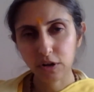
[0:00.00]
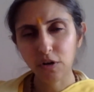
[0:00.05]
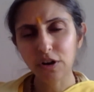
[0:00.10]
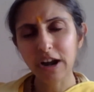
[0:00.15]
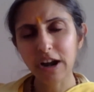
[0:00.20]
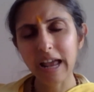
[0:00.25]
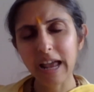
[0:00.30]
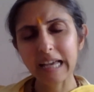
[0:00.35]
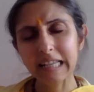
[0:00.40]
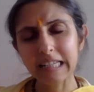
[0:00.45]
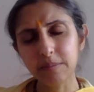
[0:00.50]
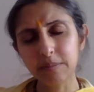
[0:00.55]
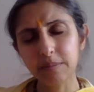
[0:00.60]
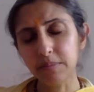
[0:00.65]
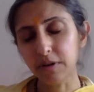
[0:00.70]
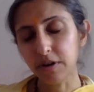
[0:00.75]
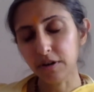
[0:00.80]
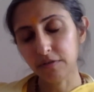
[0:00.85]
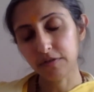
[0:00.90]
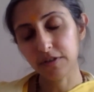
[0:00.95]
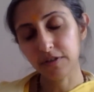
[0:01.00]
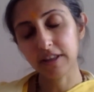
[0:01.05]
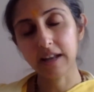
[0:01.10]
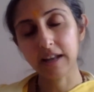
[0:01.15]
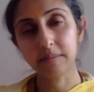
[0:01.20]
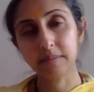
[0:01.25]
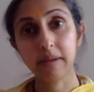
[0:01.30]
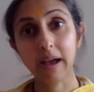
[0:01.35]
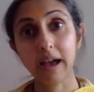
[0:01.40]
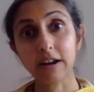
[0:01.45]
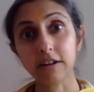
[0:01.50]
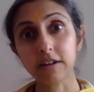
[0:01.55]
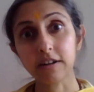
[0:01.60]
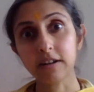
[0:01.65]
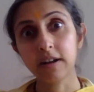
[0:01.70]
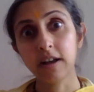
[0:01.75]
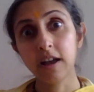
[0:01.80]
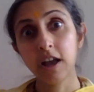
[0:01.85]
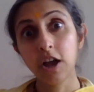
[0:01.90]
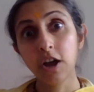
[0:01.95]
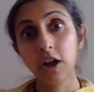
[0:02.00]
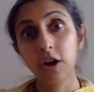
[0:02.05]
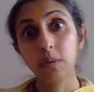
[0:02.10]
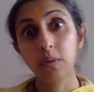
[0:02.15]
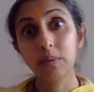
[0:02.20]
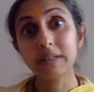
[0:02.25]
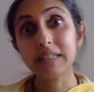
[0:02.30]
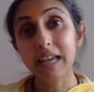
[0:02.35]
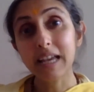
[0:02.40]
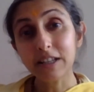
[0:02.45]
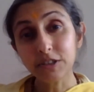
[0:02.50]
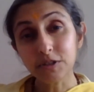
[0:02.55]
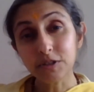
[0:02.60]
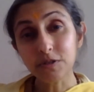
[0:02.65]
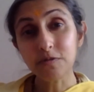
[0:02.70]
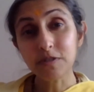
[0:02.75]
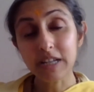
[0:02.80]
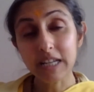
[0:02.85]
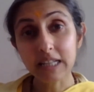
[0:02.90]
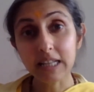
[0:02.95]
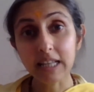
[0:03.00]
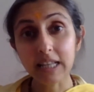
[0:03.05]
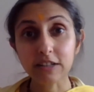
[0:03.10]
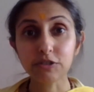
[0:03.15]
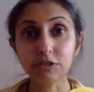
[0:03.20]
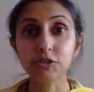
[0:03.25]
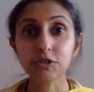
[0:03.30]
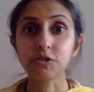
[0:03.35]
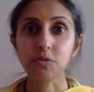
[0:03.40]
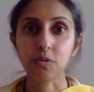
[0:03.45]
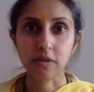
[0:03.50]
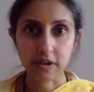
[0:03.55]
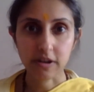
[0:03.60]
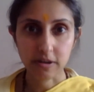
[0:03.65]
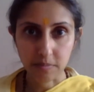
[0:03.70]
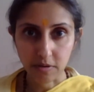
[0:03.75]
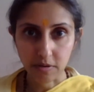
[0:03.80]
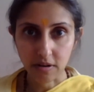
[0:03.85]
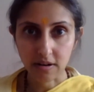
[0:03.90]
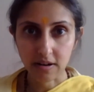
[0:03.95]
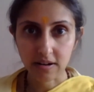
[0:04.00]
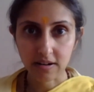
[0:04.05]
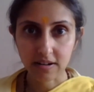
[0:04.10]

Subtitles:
or any book for that matter, we tend to read it like a storybook,